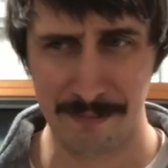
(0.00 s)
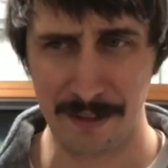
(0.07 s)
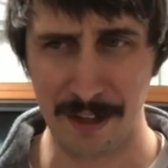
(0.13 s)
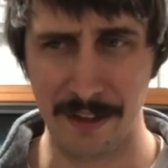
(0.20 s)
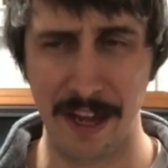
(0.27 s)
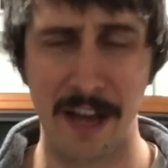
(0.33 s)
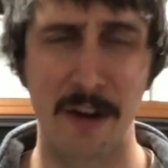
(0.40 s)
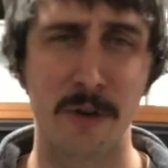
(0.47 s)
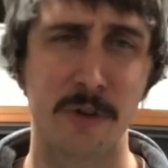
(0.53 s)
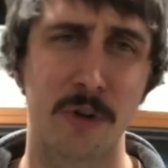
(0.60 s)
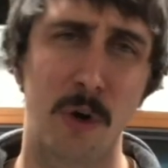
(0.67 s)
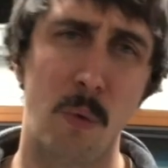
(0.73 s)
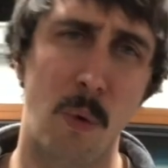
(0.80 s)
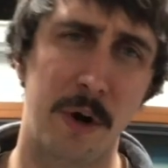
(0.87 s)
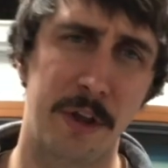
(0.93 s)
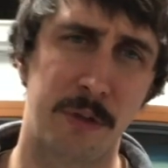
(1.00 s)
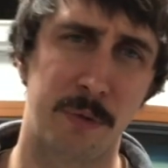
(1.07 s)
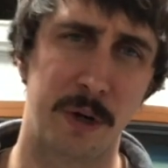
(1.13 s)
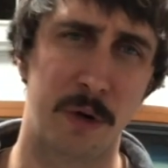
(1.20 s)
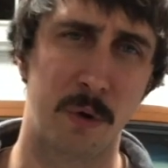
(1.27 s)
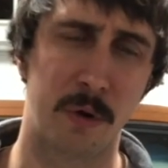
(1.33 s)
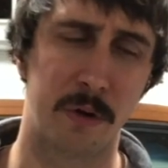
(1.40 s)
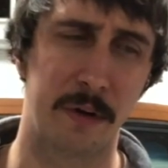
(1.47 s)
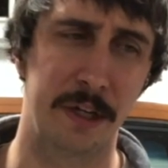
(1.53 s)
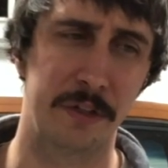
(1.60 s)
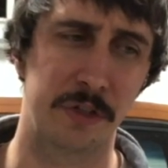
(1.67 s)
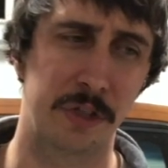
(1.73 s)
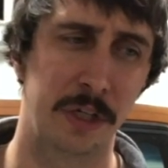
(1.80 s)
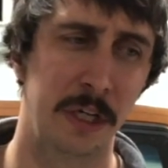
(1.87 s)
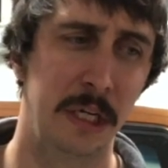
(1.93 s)
The headers are a 1 3/4
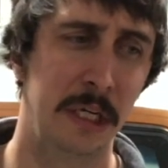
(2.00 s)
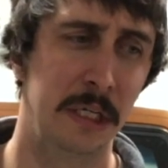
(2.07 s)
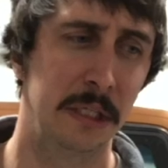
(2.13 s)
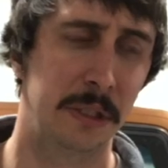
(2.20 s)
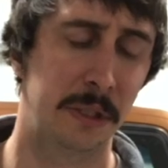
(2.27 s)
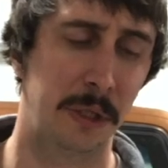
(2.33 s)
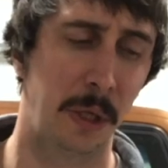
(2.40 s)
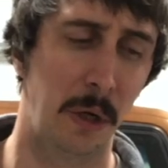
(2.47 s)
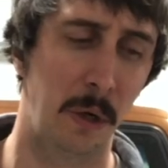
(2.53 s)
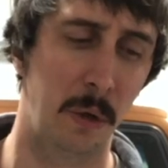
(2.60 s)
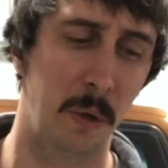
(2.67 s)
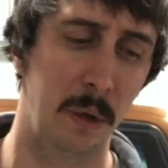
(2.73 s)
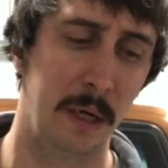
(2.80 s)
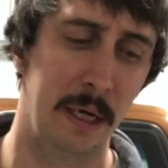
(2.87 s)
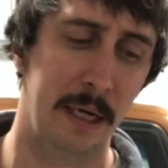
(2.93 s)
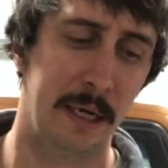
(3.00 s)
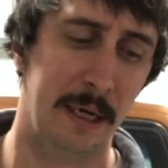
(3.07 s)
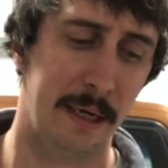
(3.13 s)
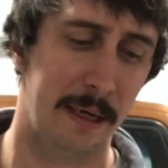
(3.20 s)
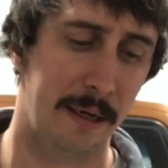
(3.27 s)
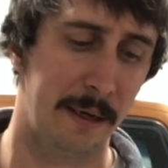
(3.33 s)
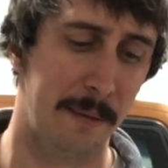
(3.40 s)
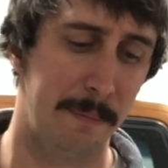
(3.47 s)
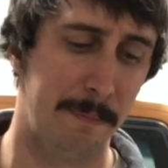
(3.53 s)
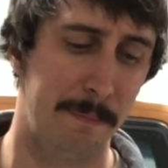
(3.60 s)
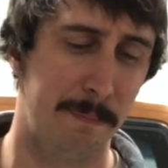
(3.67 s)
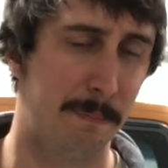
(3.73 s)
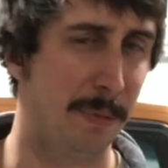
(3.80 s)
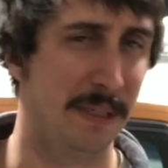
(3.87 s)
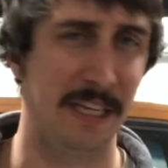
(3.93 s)
inch, so
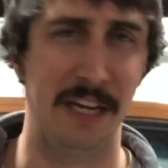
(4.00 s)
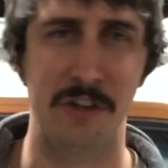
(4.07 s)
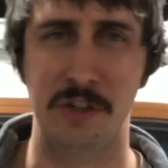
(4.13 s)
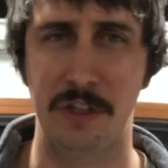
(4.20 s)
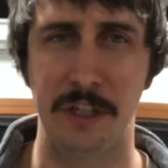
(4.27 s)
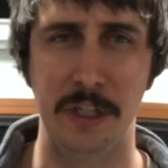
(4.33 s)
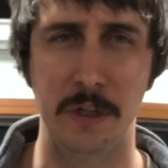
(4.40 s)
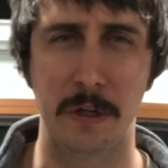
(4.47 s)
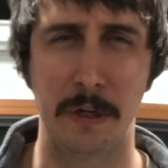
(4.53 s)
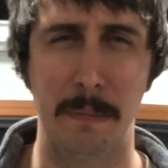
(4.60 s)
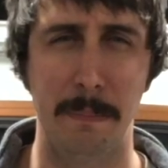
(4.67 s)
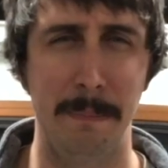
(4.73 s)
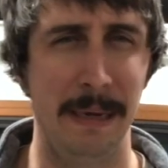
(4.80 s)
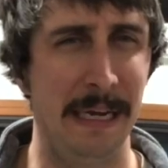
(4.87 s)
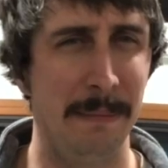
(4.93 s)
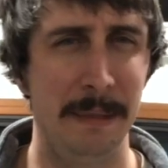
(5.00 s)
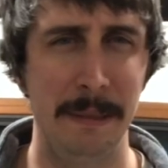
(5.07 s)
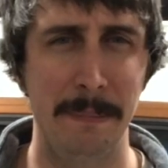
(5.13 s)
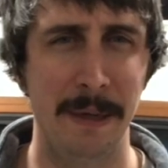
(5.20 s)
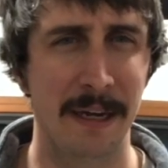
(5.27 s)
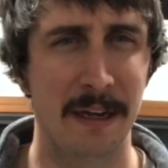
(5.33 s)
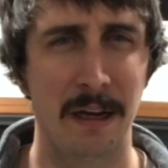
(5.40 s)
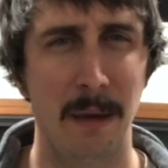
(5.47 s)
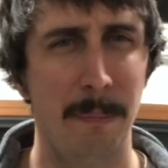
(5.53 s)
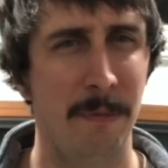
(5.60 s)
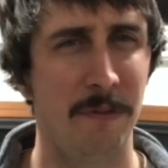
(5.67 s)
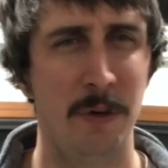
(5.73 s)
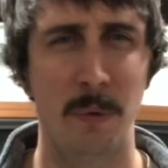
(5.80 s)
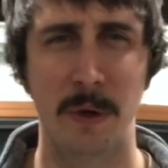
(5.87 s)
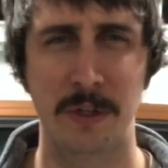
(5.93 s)
potentially you could maybe pick up
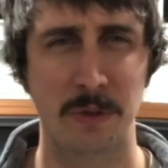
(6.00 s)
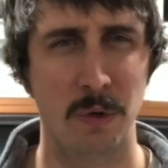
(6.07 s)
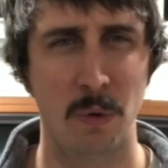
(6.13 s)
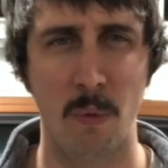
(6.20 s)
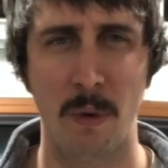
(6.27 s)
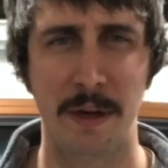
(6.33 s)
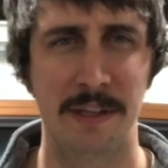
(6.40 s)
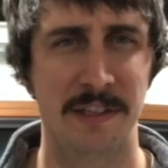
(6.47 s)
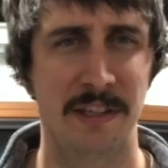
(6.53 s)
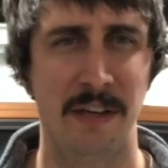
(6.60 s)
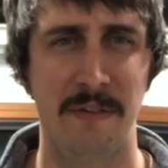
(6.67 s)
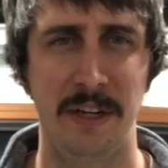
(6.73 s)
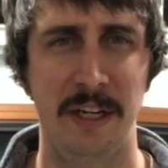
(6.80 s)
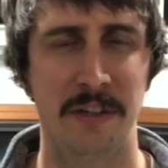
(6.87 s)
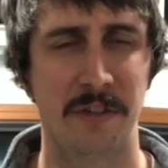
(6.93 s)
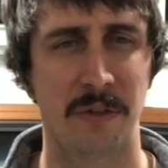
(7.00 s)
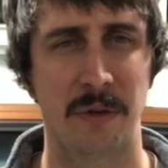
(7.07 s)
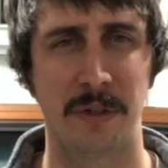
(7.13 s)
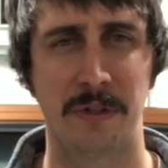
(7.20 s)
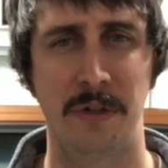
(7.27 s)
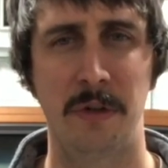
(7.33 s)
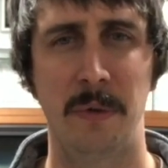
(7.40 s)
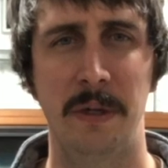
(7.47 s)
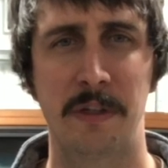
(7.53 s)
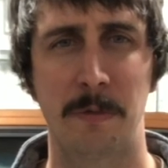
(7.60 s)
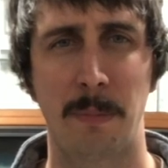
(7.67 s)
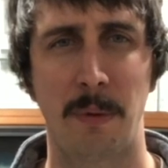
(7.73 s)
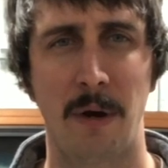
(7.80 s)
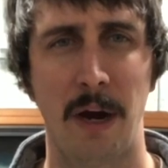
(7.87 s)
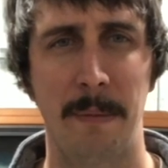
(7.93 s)
if you went to a 1 7/8 or a 2-inch
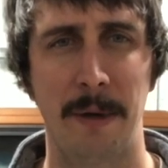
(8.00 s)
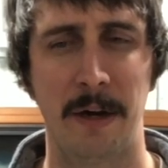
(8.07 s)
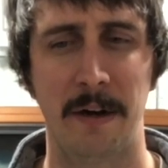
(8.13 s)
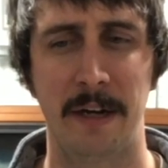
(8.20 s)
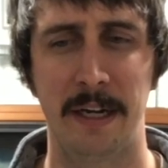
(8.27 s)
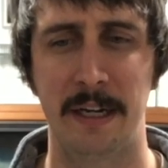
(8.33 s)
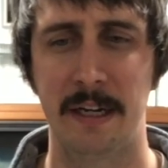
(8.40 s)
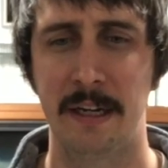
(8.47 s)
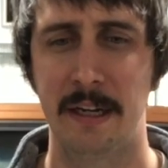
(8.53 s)
primary.